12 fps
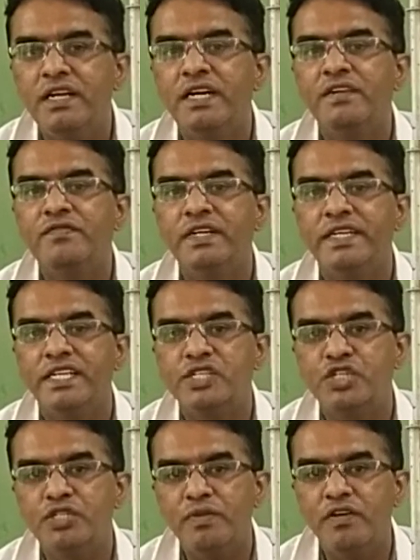third of the
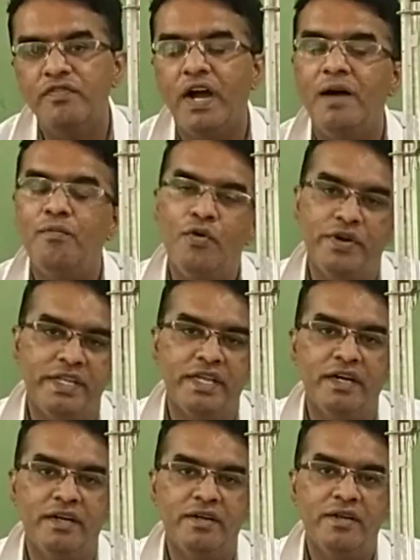test tube of
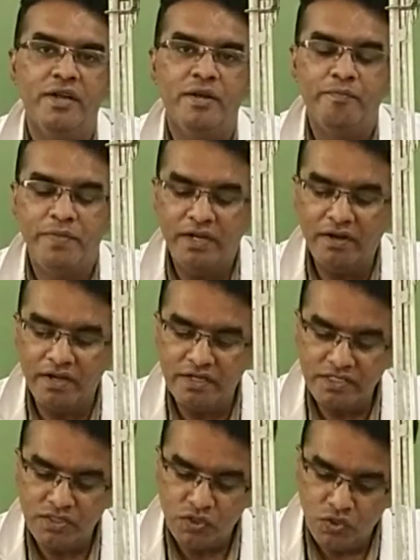ammonia
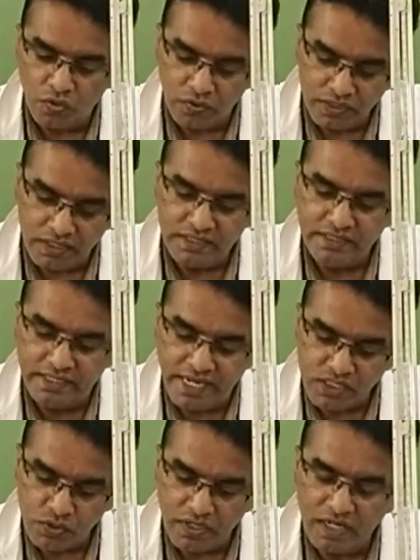because though the
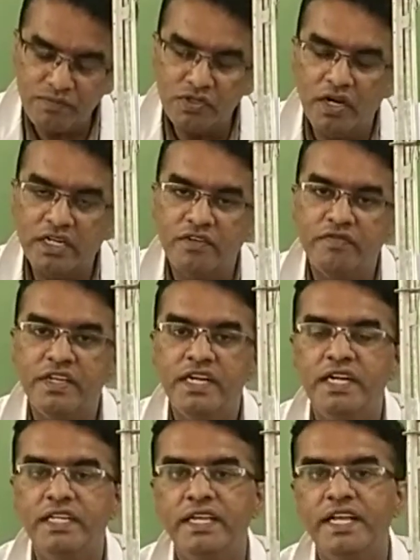disodium salt of
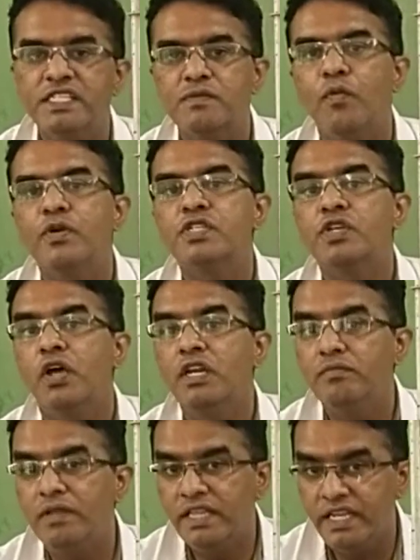EDTA is more
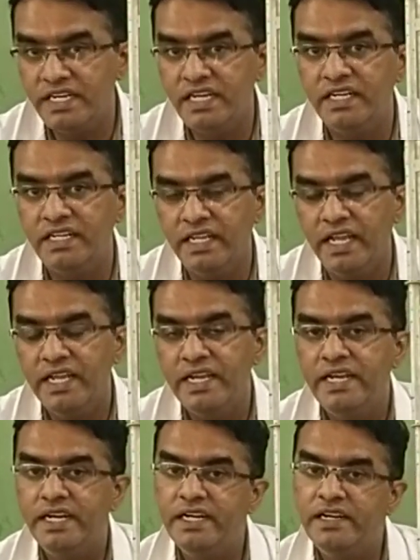soluble than
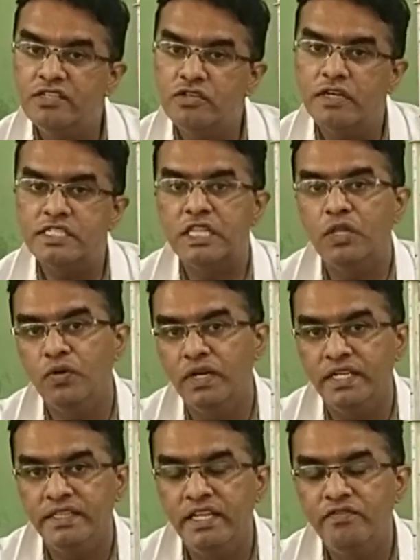EDTA, it dissolves
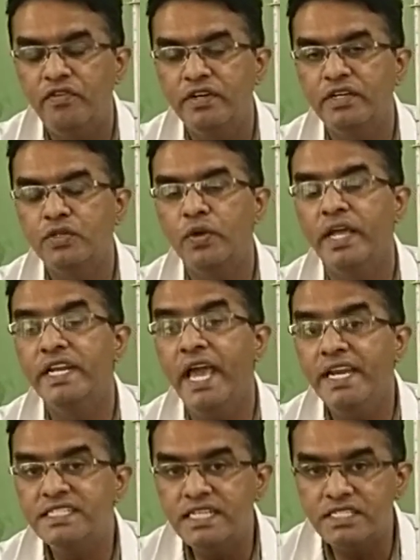slowly. Therefore, to
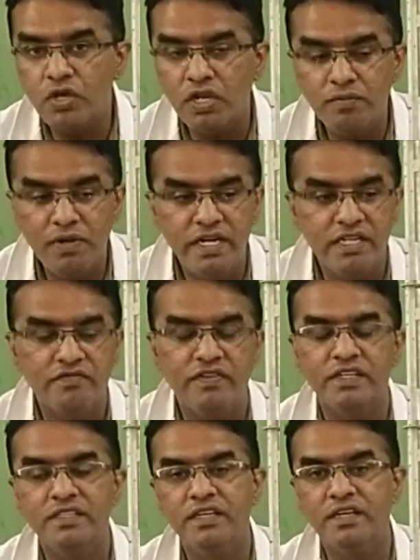enhance the solubility
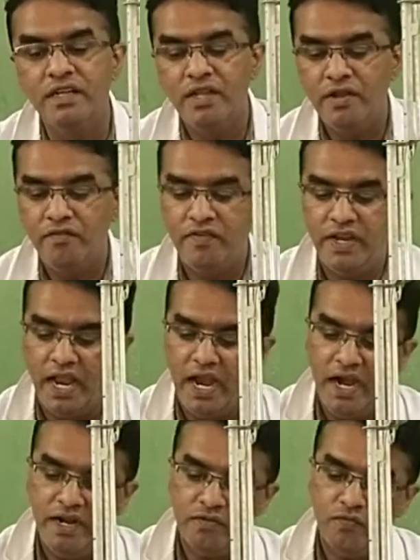further, we
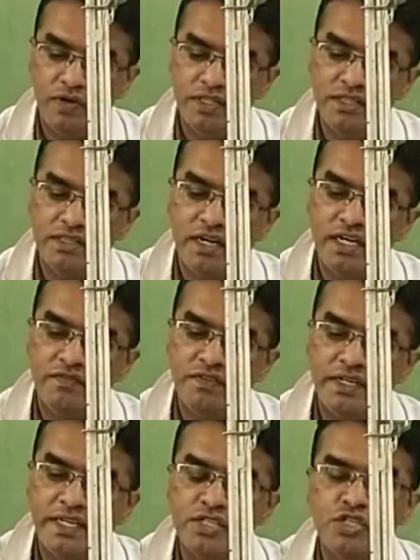add one third of
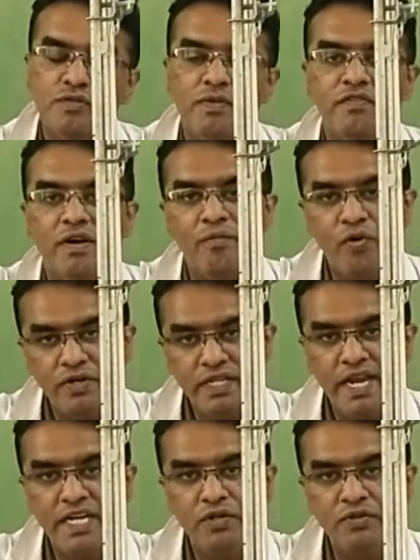the test tube of
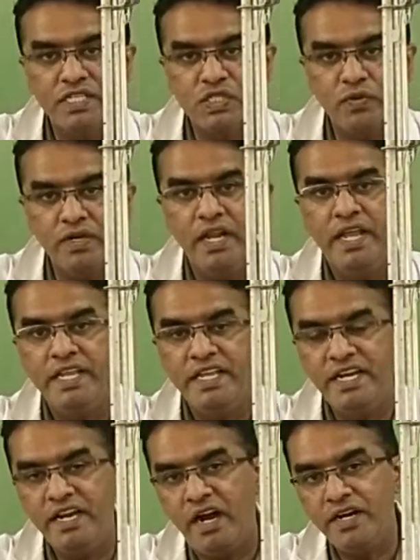ammonia into this one
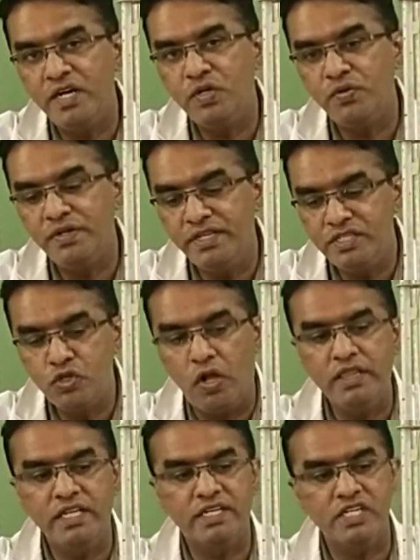in order to
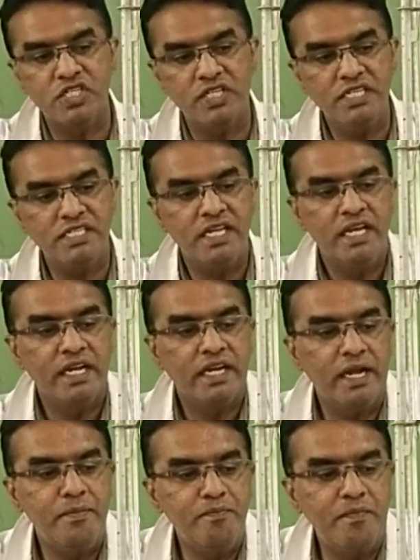dissolve the crystals
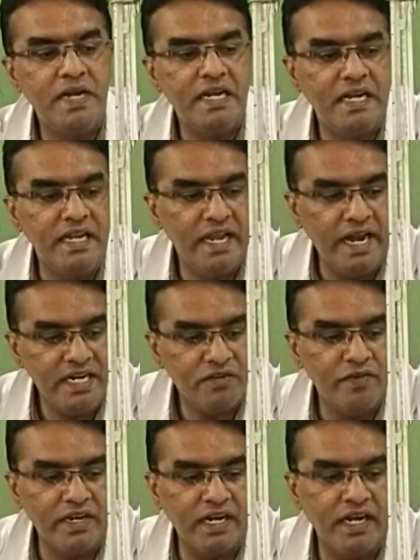completely and
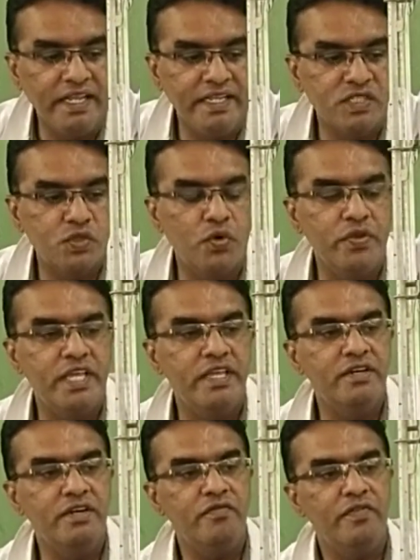quickly. So,
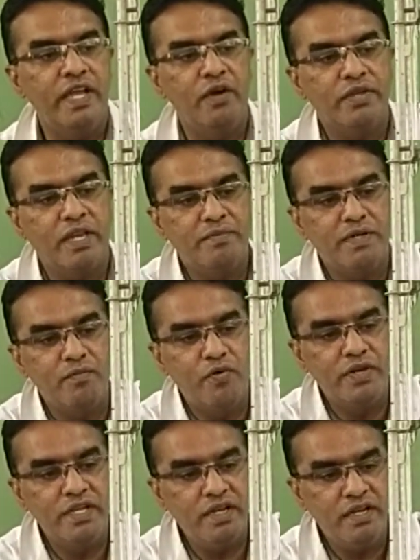here we have kept
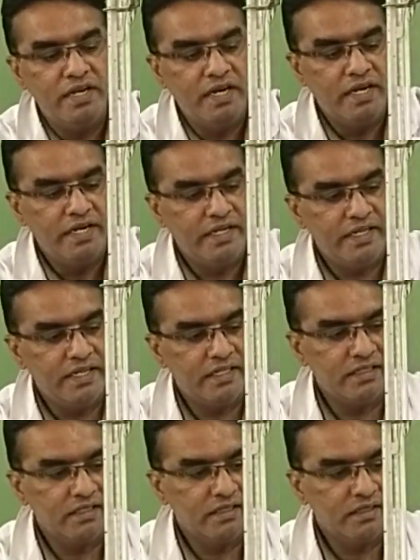ammonia,
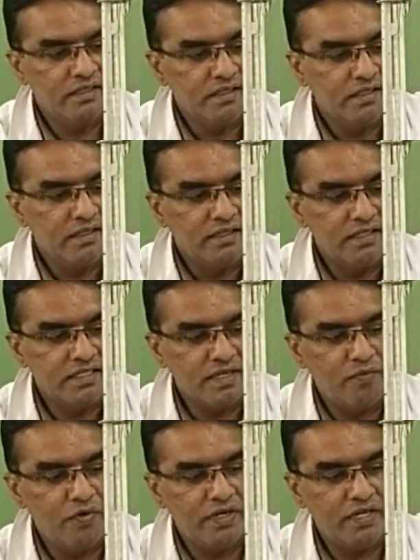take this
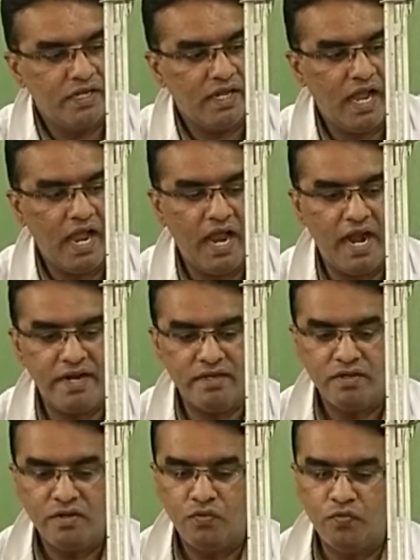ammonia, add
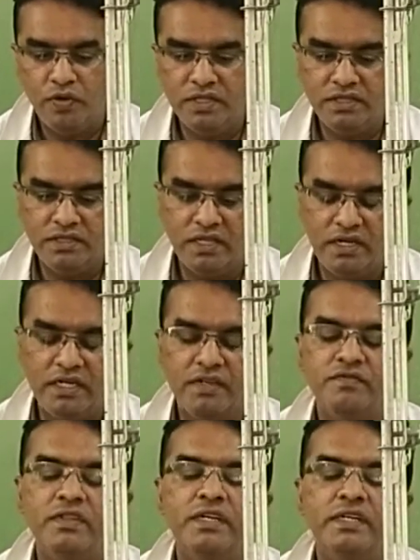one third
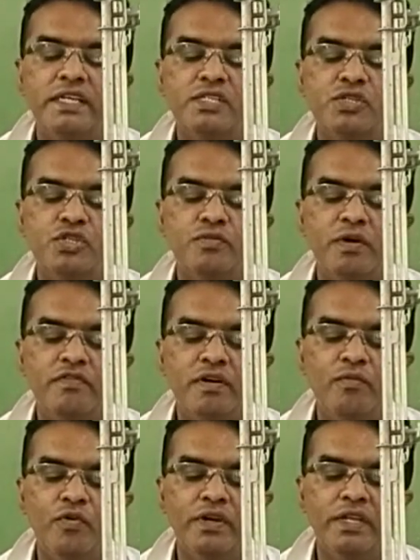of the test tube of
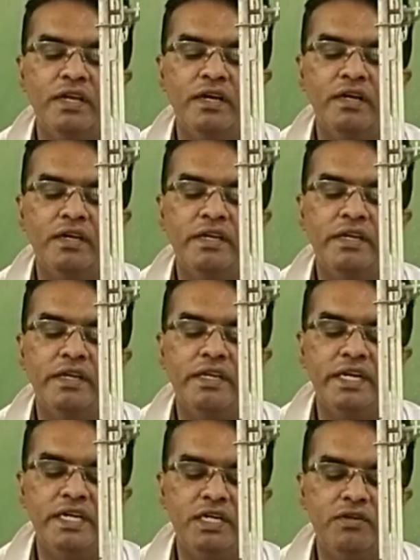ammonia
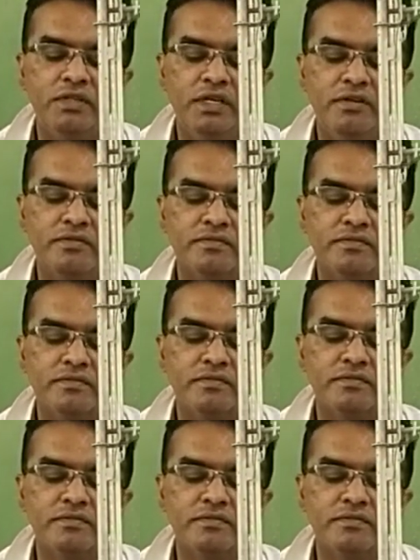into the